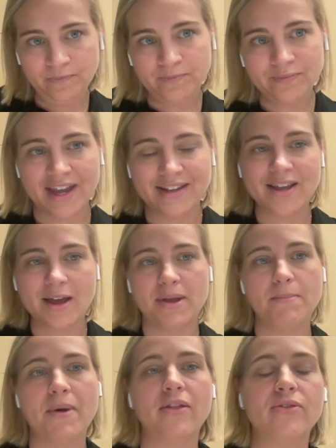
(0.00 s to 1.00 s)
has come
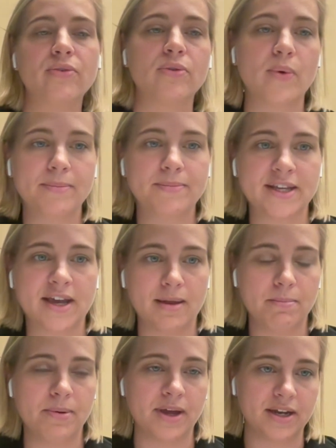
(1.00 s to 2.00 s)
inbound through the website,
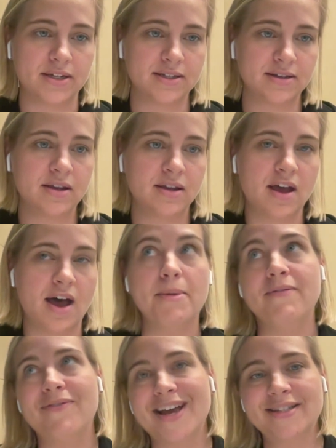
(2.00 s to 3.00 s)
but I'm
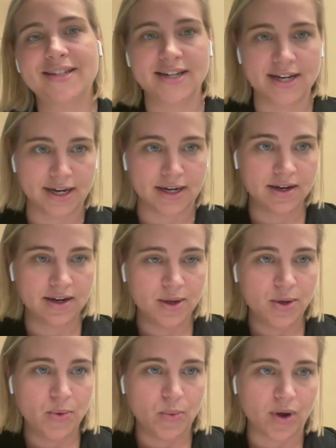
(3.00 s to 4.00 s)
invested in
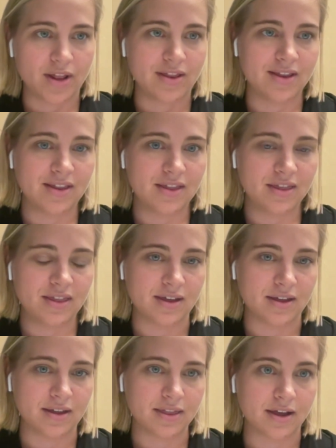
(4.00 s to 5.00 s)
what
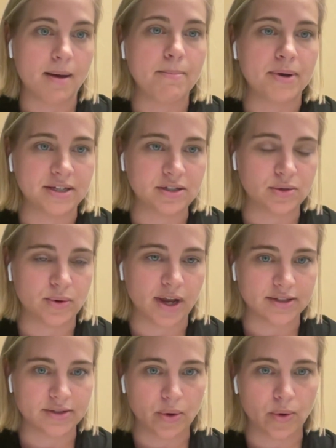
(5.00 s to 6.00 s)
the company is doing as
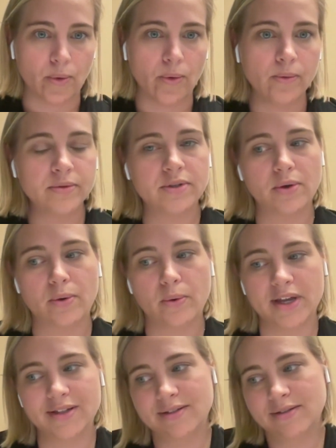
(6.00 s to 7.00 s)
a whole. So
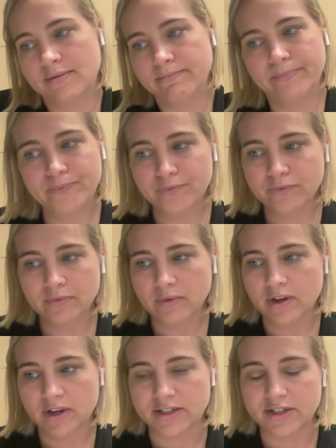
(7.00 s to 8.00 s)
it's
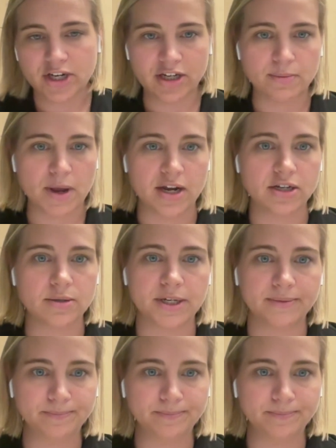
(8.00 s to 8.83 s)
change management